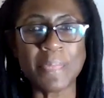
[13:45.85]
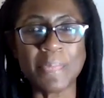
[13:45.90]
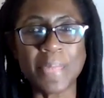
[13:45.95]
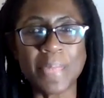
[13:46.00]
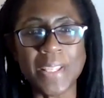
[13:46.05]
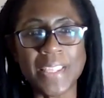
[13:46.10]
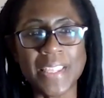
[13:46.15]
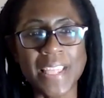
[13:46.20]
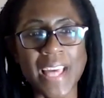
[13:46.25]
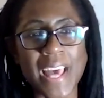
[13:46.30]

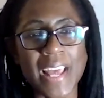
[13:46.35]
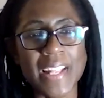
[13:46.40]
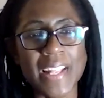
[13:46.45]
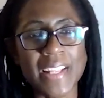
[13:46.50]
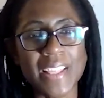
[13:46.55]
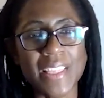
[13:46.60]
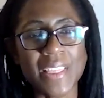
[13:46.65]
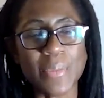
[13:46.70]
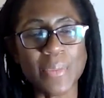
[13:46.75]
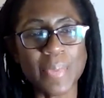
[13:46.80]
but
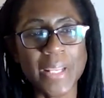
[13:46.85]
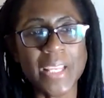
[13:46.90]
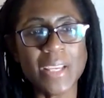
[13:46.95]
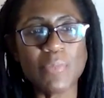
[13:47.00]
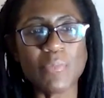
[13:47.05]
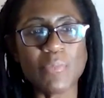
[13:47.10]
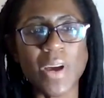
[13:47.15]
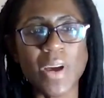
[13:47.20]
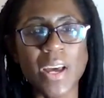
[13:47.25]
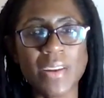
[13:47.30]
that
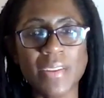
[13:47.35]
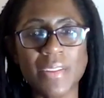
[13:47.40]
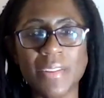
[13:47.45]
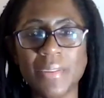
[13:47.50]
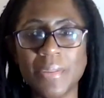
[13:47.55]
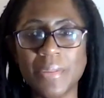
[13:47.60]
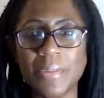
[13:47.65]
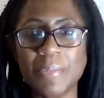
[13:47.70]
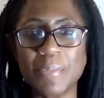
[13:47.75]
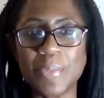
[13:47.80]
3d
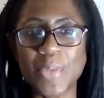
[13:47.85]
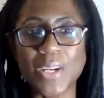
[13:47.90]
model